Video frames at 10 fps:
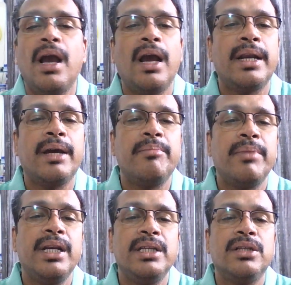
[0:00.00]
and are
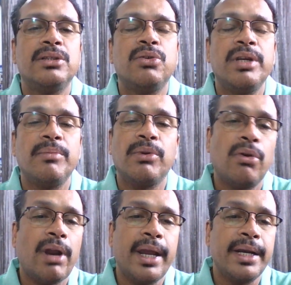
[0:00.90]
mainly the sodium
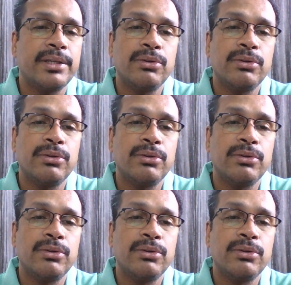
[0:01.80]
chloride.